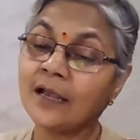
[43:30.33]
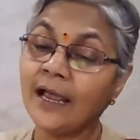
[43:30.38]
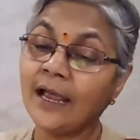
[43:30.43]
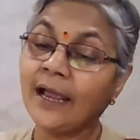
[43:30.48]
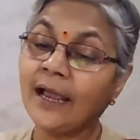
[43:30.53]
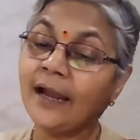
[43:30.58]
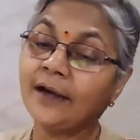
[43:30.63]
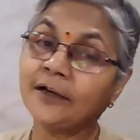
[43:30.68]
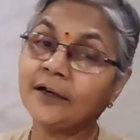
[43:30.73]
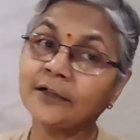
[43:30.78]

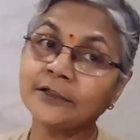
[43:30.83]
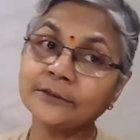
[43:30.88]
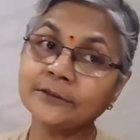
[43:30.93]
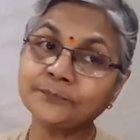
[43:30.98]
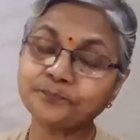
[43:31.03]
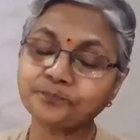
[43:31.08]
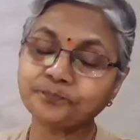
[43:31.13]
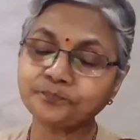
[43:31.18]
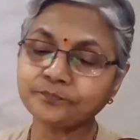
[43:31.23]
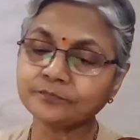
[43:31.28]
And
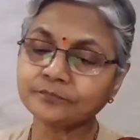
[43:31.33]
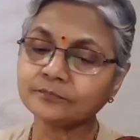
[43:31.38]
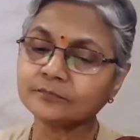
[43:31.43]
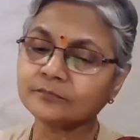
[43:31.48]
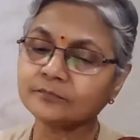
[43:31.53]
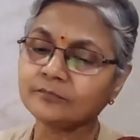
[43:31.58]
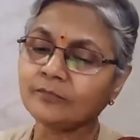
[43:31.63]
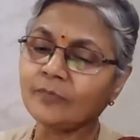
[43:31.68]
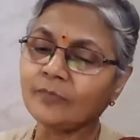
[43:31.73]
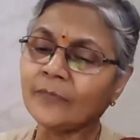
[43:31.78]

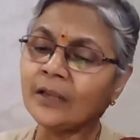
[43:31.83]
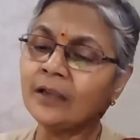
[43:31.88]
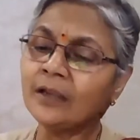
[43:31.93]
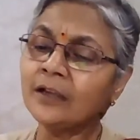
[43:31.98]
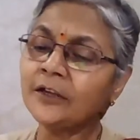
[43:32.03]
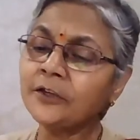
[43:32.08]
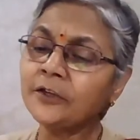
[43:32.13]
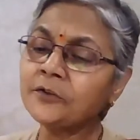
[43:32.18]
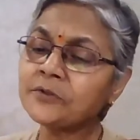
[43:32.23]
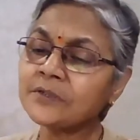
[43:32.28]

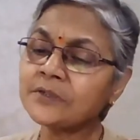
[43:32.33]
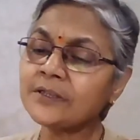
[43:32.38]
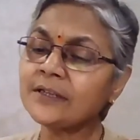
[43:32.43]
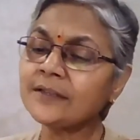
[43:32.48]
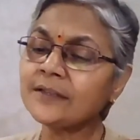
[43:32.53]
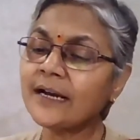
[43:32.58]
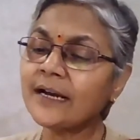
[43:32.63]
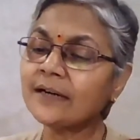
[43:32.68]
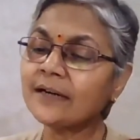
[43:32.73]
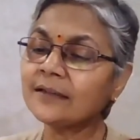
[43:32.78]
you see
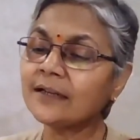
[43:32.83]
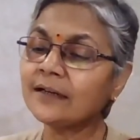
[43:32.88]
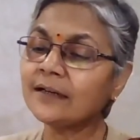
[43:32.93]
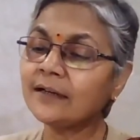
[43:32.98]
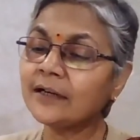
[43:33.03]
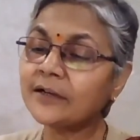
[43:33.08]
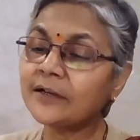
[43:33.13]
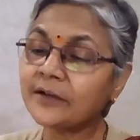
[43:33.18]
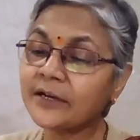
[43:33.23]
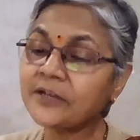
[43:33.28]
that the
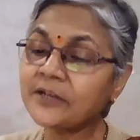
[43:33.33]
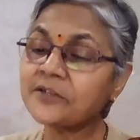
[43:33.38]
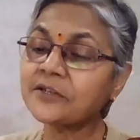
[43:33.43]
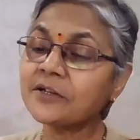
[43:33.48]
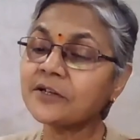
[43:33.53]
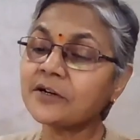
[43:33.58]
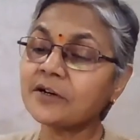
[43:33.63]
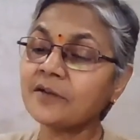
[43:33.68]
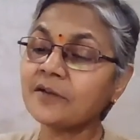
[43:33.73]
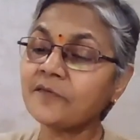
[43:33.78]

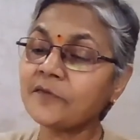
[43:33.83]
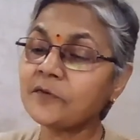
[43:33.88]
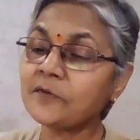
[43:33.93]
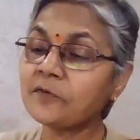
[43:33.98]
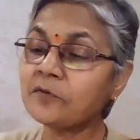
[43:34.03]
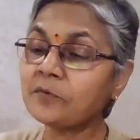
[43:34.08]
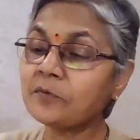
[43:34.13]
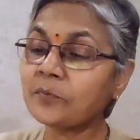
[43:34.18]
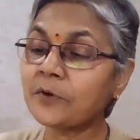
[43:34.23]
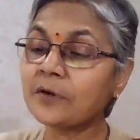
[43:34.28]
literature
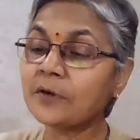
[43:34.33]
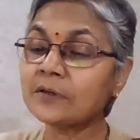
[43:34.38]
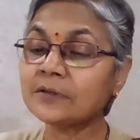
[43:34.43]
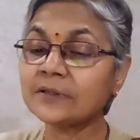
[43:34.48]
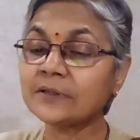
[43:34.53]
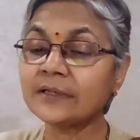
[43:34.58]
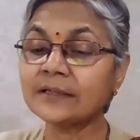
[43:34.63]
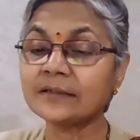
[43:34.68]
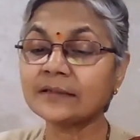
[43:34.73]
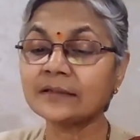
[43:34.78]
review
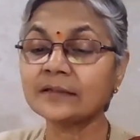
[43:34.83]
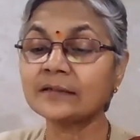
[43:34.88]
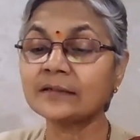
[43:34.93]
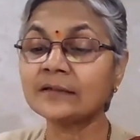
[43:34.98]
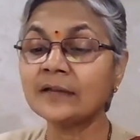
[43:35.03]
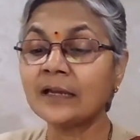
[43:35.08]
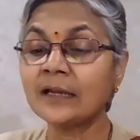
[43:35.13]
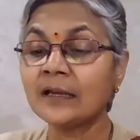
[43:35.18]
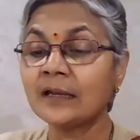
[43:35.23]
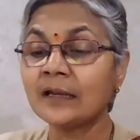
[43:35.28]
process
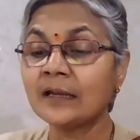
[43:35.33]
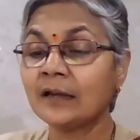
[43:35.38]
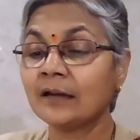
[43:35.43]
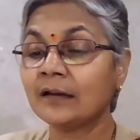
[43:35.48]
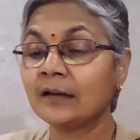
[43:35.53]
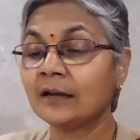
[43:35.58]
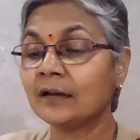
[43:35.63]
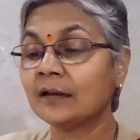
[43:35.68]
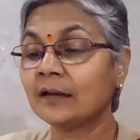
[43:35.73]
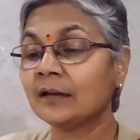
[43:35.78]

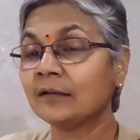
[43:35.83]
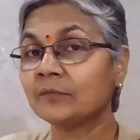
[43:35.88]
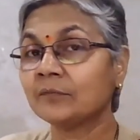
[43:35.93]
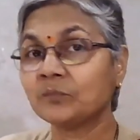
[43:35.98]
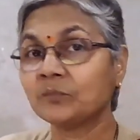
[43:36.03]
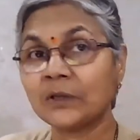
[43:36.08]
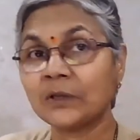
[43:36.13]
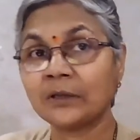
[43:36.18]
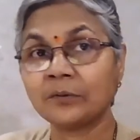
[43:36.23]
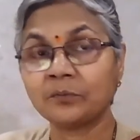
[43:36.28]

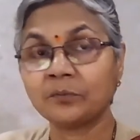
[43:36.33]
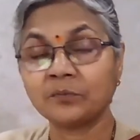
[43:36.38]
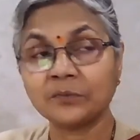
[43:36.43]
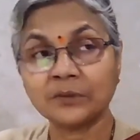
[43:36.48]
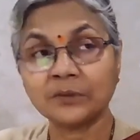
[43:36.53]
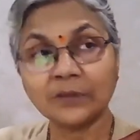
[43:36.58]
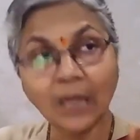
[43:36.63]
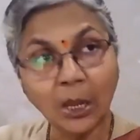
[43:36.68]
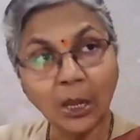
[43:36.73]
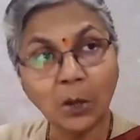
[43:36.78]

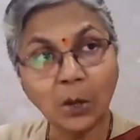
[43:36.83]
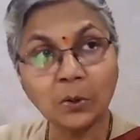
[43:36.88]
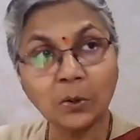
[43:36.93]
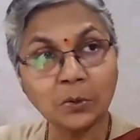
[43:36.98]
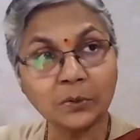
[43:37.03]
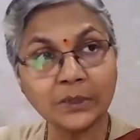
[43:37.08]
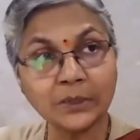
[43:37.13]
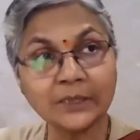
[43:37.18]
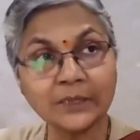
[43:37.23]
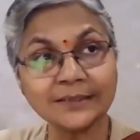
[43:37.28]
now
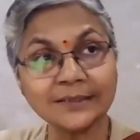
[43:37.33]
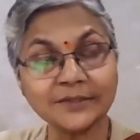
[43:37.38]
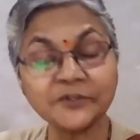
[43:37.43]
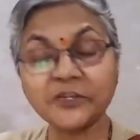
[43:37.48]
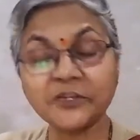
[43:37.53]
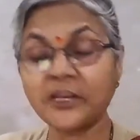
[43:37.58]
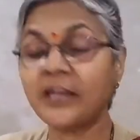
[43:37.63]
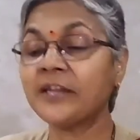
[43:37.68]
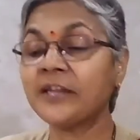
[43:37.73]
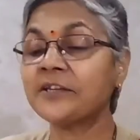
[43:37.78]
is
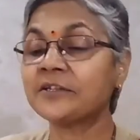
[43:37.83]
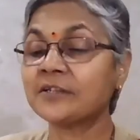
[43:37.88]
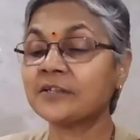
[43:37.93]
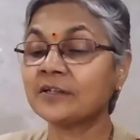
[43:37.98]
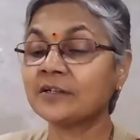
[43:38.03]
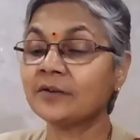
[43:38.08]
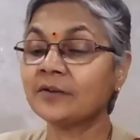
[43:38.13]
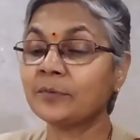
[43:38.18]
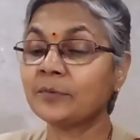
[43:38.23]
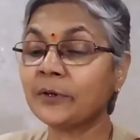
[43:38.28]
changed
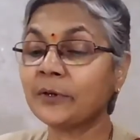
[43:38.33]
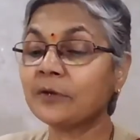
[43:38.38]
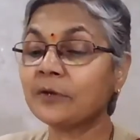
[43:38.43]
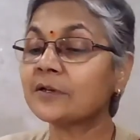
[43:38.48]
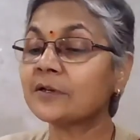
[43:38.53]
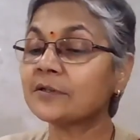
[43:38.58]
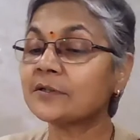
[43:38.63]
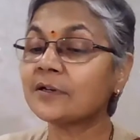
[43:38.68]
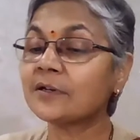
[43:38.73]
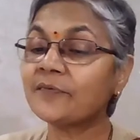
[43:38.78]

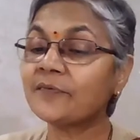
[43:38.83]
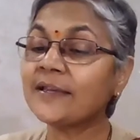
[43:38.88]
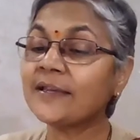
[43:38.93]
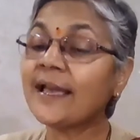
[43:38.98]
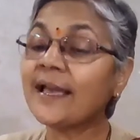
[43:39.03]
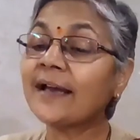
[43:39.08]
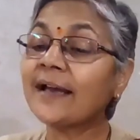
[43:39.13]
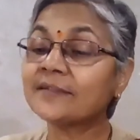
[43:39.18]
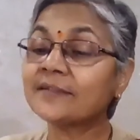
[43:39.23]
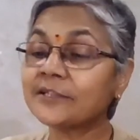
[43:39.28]
because of the
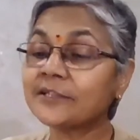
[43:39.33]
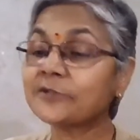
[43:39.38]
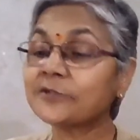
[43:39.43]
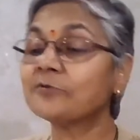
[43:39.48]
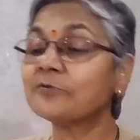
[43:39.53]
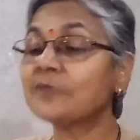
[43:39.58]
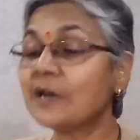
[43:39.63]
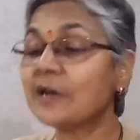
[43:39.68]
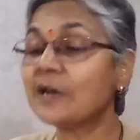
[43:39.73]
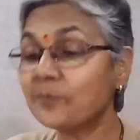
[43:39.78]
access
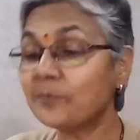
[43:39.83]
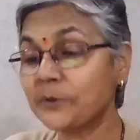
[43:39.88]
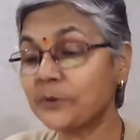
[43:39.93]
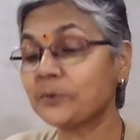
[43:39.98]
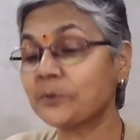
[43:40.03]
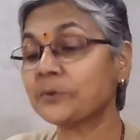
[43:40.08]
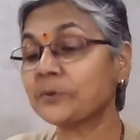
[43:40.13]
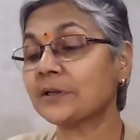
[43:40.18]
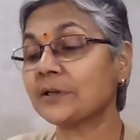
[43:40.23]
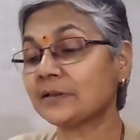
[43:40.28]
to
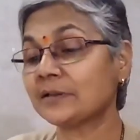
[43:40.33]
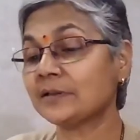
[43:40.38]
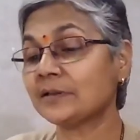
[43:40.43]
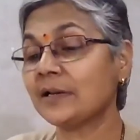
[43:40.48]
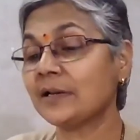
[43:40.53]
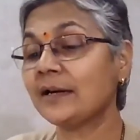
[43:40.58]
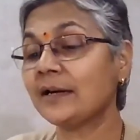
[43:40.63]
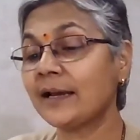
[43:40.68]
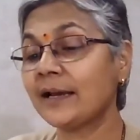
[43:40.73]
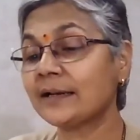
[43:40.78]
computers,
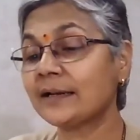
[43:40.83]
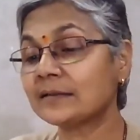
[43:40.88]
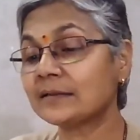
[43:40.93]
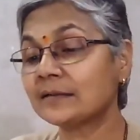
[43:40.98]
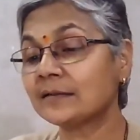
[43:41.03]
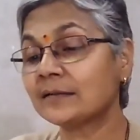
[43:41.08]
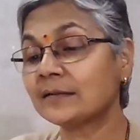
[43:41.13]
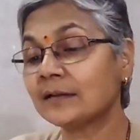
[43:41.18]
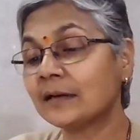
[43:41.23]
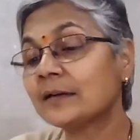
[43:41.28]
and
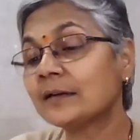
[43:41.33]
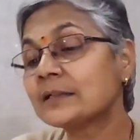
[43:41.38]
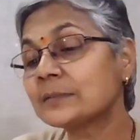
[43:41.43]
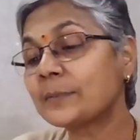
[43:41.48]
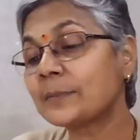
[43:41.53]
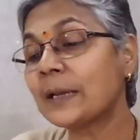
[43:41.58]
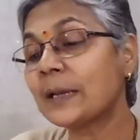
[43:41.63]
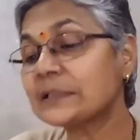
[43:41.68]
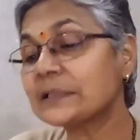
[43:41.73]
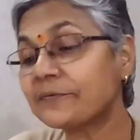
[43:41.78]

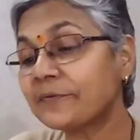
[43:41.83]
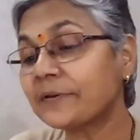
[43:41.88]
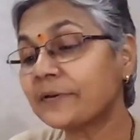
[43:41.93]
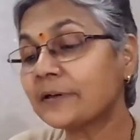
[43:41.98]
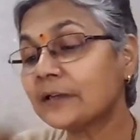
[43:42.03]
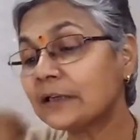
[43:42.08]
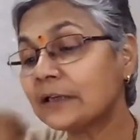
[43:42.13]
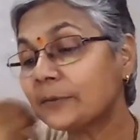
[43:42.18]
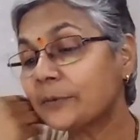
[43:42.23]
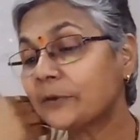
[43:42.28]

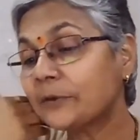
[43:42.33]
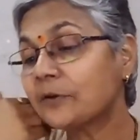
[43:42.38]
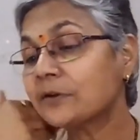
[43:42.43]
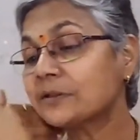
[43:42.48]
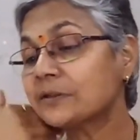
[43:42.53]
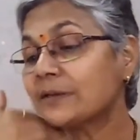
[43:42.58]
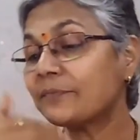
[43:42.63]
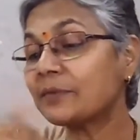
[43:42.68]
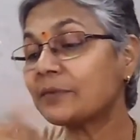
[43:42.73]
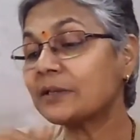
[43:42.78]
specifically
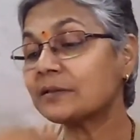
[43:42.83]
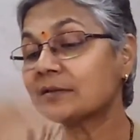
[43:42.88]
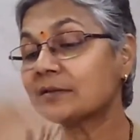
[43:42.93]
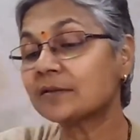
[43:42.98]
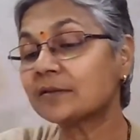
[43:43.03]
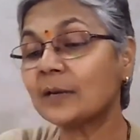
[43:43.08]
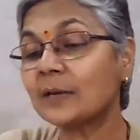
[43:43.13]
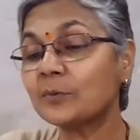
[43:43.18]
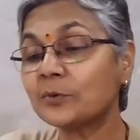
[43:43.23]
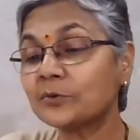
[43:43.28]
because of this
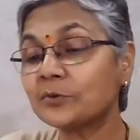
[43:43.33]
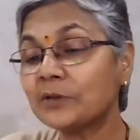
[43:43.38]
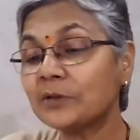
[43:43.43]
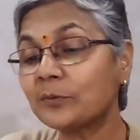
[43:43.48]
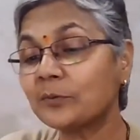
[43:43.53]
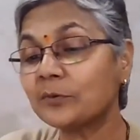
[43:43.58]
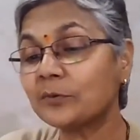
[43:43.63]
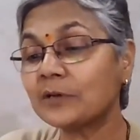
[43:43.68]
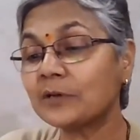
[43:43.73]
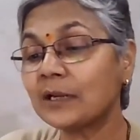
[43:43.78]

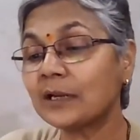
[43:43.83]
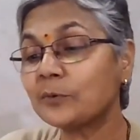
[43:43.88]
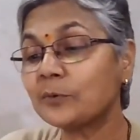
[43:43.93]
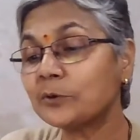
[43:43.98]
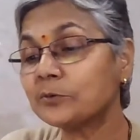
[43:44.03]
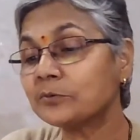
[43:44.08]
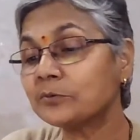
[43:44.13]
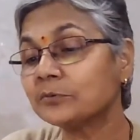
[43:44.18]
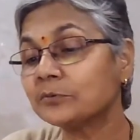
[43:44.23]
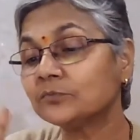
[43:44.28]

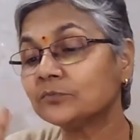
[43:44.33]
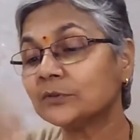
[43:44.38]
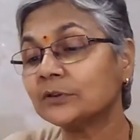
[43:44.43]
www